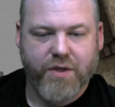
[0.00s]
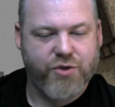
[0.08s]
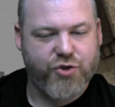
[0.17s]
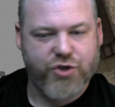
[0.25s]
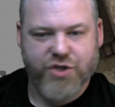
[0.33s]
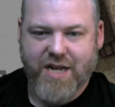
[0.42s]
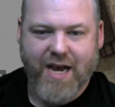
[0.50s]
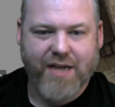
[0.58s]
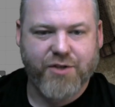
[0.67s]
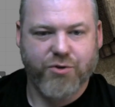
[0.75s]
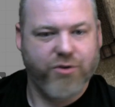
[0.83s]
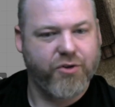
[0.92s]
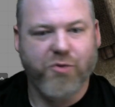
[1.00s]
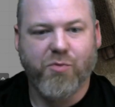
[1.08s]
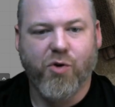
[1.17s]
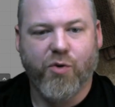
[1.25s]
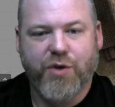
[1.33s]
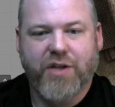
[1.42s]
It's just nicer, a little
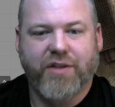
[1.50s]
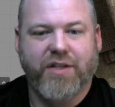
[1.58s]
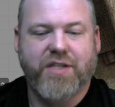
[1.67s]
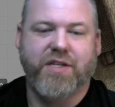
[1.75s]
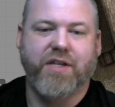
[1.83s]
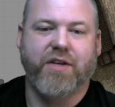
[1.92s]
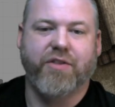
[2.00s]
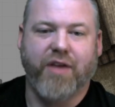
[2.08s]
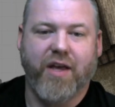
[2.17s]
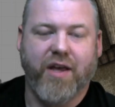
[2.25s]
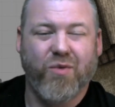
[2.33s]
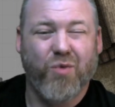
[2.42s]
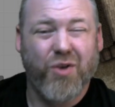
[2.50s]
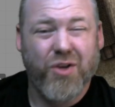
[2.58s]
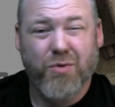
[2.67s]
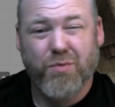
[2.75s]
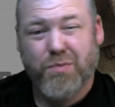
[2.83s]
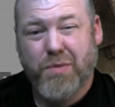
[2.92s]
more realistic than what
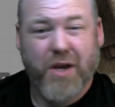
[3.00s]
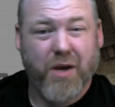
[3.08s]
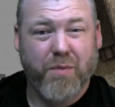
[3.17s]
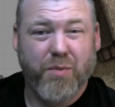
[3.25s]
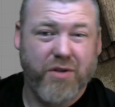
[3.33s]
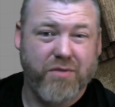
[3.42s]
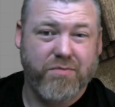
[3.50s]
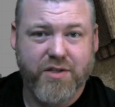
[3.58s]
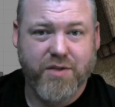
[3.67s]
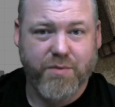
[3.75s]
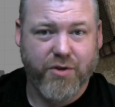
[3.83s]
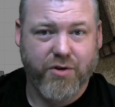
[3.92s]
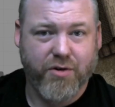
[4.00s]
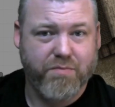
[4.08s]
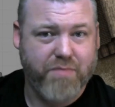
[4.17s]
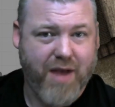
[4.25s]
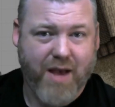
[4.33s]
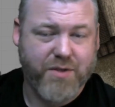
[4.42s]
you pick up in some other
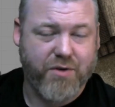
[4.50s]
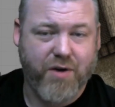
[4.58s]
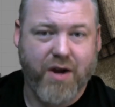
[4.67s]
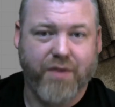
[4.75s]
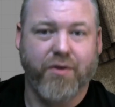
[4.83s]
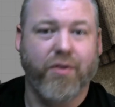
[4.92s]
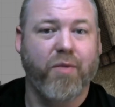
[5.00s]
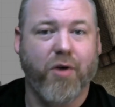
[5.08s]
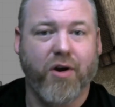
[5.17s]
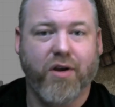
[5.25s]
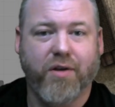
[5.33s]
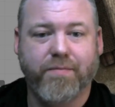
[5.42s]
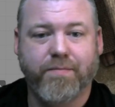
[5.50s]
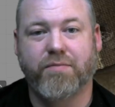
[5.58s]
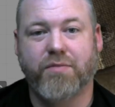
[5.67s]
maps that are out there on the market.